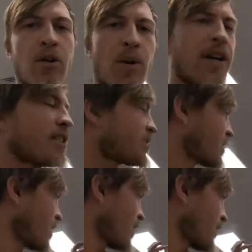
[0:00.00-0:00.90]
welded
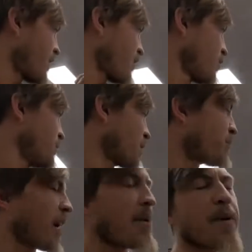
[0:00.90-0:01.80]
the aluminum
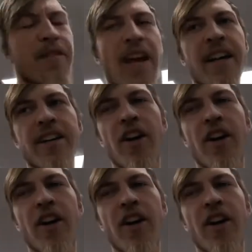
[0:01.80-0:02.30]
pipe on that